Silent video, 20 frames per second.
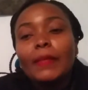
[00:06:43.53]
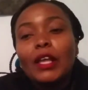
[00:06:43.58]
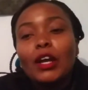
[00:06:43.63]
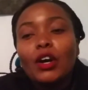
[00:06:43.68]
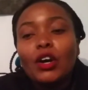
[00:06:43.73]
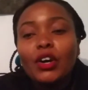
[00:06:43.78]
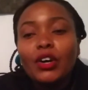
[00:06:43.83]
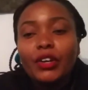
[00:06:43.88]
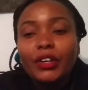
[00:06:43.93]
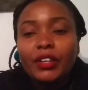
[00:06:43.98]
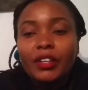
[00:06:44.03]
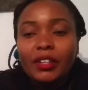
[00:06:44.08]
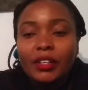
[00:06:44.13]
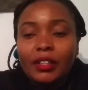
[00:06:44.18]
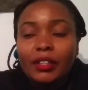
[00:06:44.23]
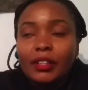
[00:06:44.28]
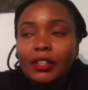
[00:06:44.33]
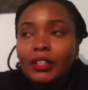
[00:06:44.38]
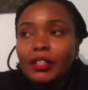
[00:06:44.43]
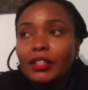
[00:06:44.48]
or
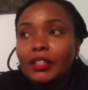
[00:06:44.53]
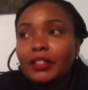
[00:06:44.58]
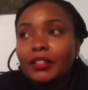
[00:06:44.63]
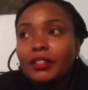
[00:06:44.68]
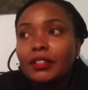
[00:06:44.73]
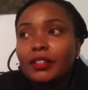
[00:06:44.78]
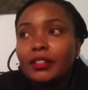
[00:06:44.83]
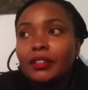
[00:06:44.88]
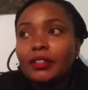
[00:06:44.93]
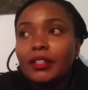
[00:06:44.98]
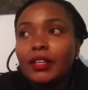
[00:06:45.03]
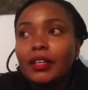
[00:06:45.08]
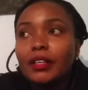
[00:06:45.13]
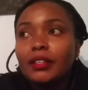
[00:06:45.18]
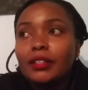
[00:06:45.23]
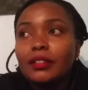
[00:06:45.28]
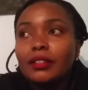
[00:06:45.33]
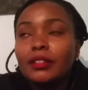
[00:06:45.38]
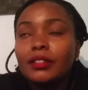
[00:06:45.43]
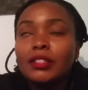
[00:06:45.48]

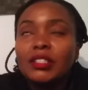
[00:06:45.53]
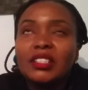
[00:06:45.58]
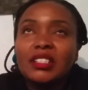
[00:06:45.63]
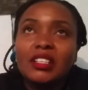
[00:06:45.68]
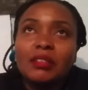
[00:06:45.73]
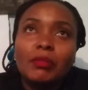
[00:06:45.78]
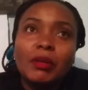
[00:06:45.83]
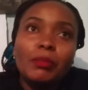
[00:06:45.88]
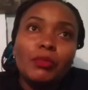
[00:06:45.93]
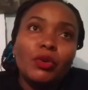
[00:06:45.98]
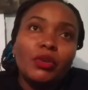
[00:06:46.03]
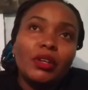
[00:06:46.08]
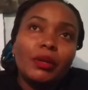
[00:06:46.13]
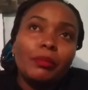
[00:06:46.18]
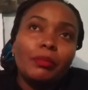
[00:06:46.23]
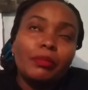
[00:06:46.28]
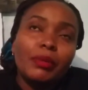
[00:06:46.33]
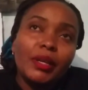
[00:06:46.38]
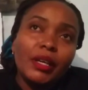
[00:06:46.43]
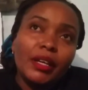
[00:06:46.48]
they sitting maybe on a
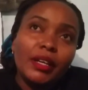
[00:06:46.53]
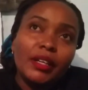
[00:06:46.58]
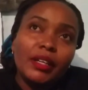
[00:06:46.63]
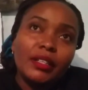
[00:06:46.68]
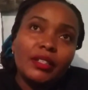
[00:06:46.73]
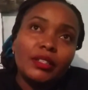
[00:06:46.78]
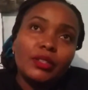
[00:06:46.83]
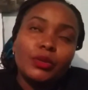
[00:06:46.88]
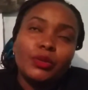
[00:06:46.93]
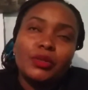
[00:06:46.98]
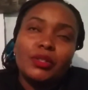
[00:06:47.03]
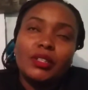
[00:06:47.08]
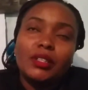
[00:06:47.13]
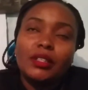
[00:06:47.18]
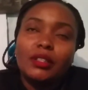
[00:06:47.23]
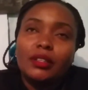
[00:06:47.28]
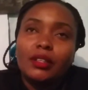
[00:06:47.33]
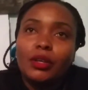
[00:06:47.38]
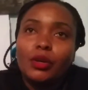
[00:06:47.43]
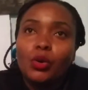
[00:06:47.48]
bed,
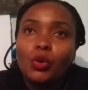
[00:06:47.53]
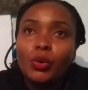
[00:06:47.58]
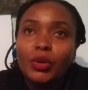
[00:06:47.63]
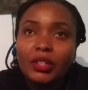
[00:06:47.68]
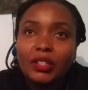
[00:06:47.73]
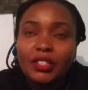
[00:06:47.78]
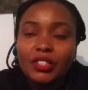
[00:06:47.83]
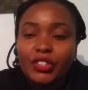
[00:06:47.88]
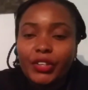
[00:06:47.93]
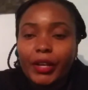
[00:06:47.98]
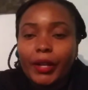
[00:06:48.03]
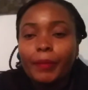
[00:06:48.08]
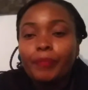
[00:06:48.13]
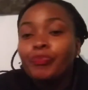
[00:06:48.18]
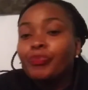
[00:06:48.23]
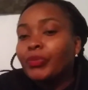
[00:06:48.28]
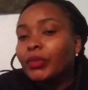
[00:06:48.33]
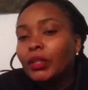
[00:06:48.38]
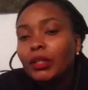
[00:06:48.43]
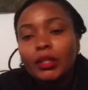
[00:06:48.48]
on the wheelchair.
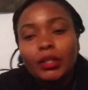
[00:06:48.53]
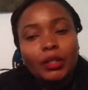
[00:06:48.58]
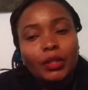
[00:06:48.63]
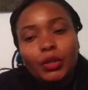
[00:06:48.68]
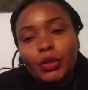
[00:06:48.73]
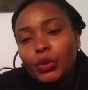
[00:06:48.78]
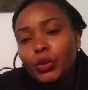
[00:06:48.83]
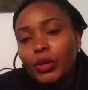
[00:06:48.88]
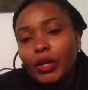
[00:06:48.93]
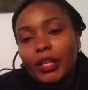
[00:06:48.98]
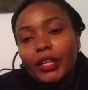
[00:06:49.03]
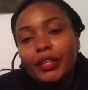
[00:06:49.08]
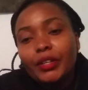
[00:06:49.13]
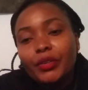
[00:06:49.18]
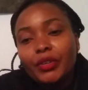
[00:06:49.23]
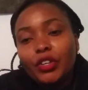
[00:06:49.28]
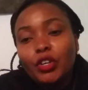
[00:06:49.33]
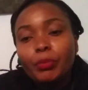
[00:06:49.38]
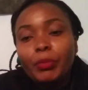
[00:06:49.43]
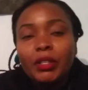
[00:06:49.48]
You are
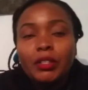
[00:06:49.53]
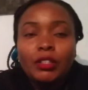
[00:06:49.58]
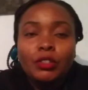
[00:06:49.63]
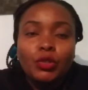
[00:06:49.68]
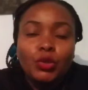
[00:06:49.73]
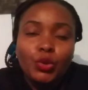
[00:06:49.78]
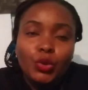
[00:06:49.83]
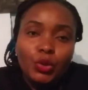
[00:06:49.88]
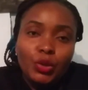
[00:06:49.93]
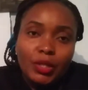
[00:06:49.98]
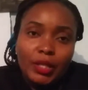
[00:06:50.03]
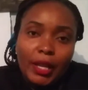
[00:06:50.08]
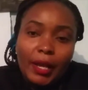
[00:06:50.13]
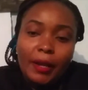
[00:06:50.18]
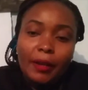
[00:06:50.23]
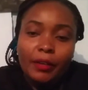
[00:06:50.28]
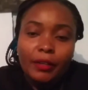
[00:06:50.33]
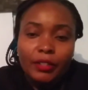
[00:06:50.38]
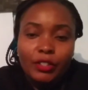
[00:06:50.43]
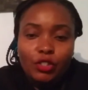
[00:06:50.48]
recommended to use
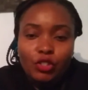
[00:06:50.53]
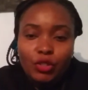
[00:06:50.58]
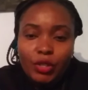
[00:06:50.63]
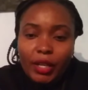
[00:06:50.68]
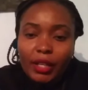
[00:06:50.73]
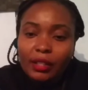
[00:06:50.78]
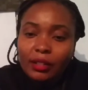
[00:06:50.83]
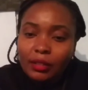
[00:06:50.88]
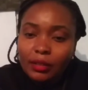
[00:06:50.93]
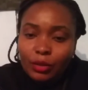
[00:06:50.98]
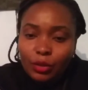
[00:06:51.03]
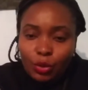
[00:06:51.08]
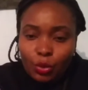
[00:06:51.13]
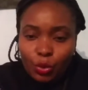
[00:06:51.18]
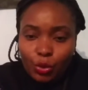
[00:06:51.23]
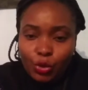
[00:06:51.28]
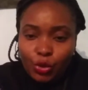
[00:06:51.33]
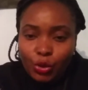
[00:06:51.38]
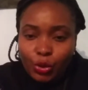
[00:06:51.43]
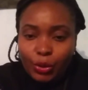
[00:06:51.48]
a gel
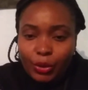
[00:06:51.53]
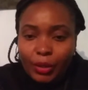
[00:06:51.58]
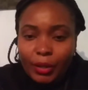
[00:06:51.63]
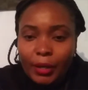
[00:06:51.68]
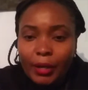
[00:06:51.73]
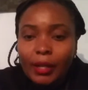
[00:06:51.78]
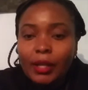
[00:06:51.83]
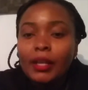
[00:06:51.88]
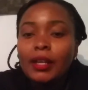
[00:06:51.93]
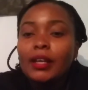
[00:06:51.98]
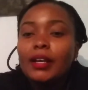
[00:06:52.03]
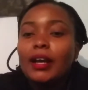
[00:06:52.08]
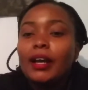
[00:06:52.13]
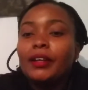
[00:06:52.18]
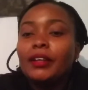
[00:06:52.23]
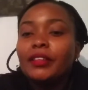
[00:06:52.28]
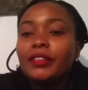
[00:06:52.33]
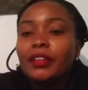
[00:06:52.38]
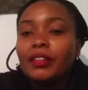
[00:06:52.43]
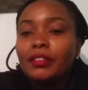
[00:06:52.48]
cushion.
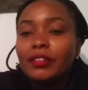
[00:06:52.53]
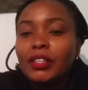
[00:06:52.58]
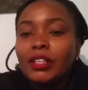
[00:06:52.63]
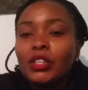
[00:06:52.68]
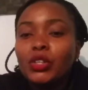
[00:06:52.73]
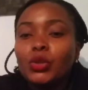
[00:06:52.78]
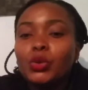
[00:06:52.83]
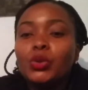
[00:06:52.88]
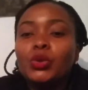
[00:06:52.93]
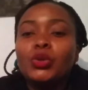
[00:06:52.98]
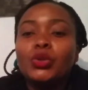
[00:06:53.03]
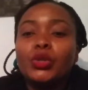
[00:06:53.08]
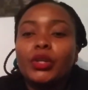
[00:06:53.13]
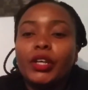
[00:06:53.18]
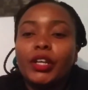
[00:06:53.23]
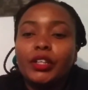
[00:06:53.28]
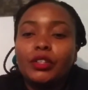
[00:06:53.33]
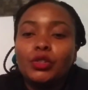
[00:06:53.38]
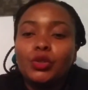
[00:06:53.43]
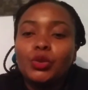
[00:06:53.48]
Another thing you
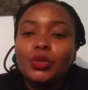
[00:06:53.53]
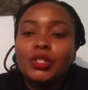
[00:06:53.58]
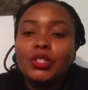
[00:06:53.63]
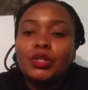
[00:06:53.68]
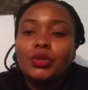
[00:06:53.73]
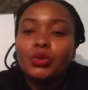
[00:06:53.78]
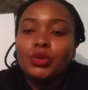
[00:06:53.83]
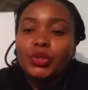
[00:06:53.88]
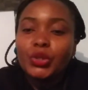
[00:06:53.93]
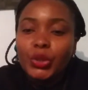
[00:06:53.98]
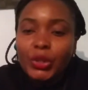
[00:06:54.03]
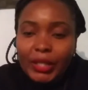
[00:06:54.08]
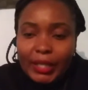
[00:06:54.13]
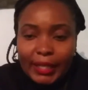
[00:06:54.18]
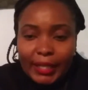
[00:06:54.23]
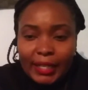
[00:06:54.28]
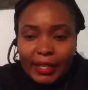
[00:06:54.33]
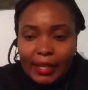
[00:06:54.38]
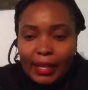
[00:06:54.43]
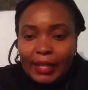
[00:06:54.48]
can do is
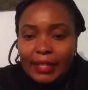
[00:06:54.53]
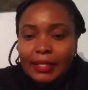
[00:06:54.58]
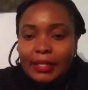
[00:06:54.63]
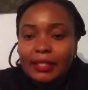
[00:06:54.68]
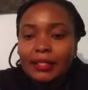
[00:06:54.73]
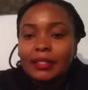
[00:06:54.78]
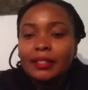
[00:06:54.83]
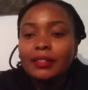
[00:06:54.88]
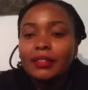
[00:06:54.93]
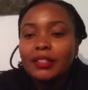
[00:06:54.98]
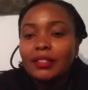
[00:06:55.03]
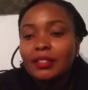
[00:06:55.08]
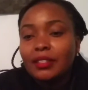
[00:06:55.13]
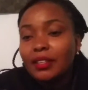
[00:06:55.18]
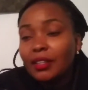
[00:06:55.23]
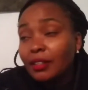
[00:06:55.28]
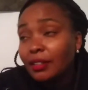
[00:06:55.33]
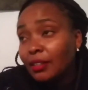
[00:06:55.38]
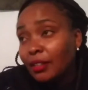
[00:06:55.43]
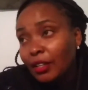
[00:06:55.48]
routinely assessing the
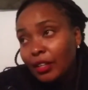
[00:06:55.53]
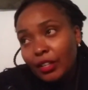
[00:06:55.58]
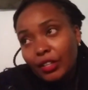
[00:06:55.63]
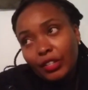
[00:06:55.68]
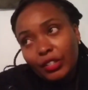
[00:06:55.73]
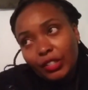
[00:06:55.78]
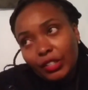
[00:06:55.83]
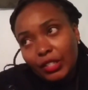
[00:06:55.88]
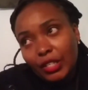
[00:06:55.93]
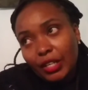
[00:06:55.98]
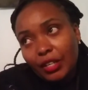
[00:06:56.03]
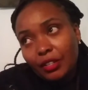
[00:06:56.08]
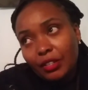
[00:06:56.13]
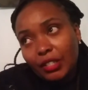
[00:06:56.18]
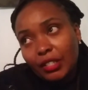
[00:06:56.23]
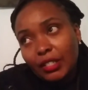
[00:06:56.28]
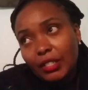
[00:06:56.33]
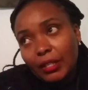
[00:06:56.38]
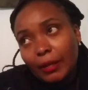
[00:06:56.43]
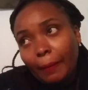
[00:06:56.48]
skin
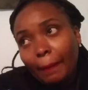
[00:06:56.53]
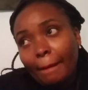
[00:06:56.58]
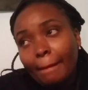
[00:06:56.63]
integrity.